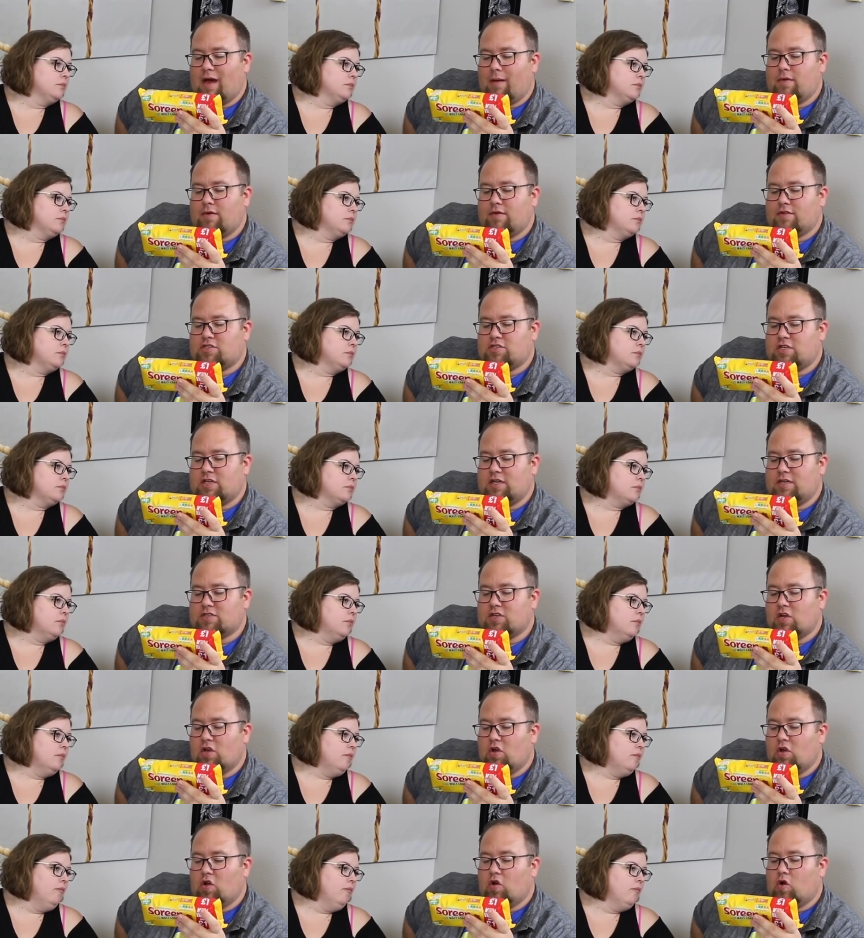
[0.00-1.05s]
Speaker 1: top me with cheese,
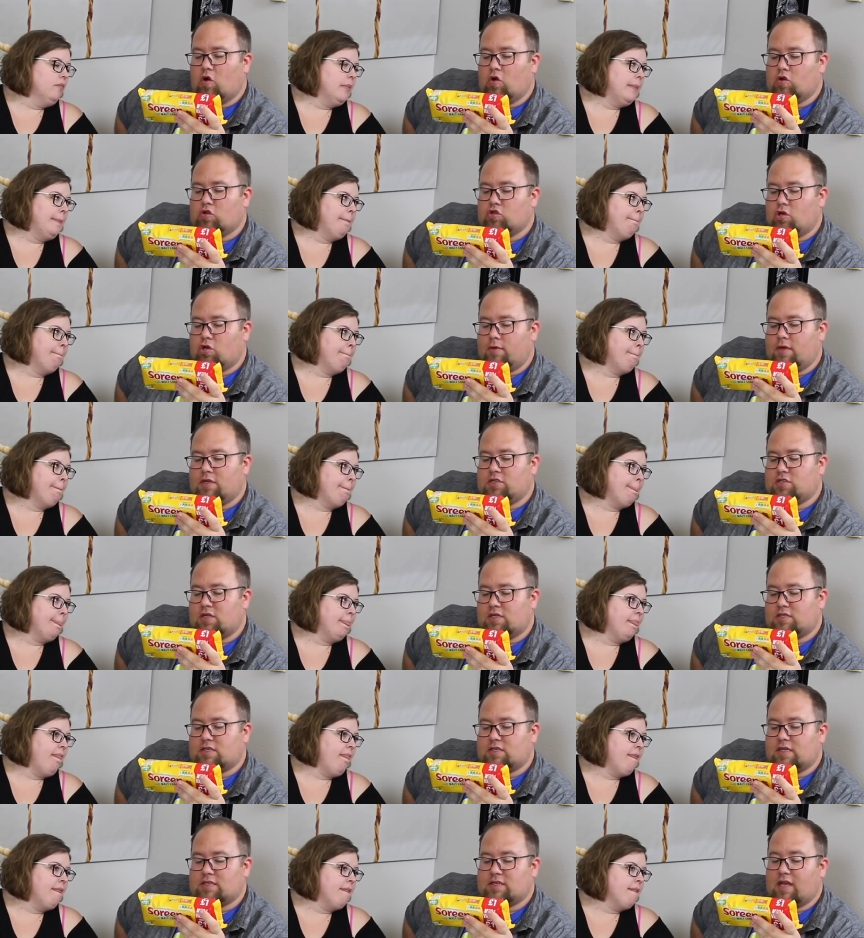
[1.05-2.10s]
or enjoy me just
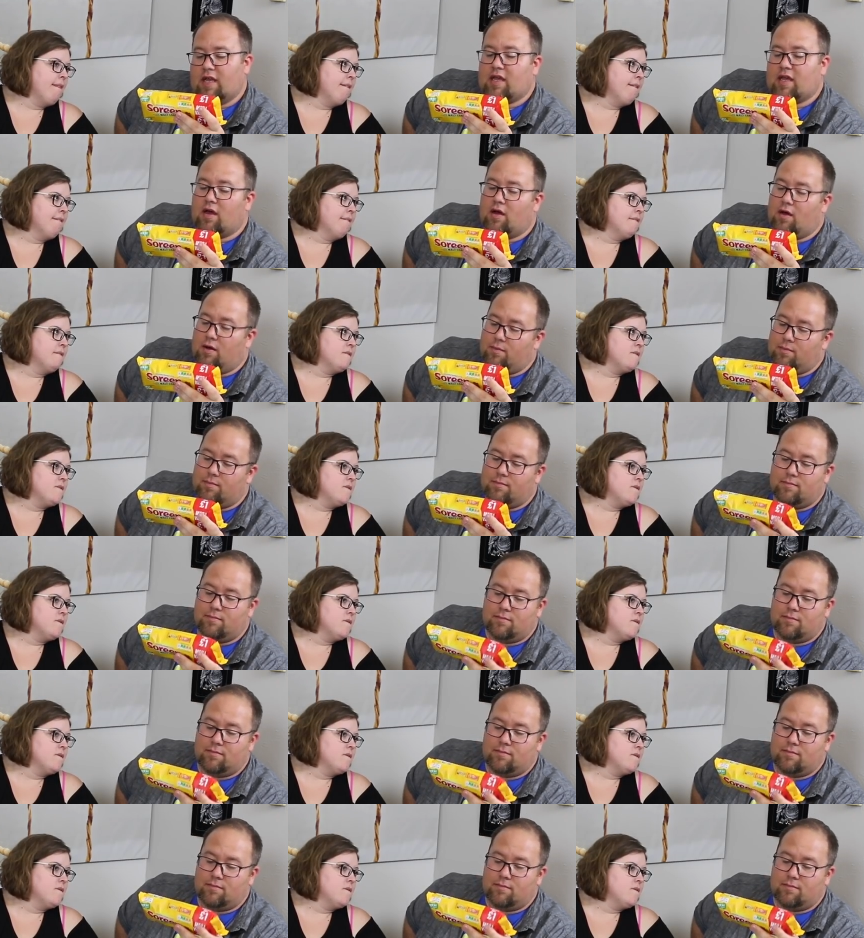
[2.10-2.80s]
as I come.